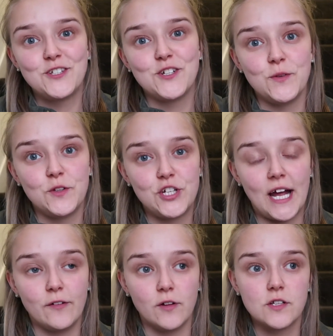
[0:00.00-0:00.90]
to the
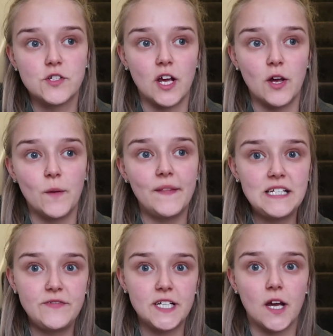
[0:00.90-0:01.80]
channel. So
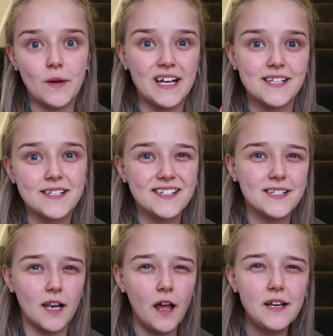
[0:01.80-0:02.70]
this video is
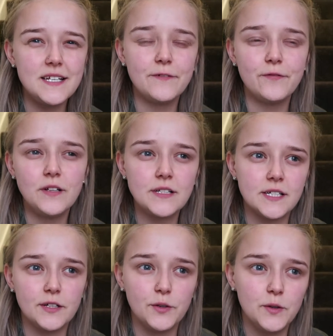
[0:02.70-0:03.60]
slightly different
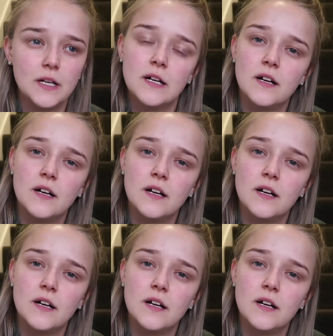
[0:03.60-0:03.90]
to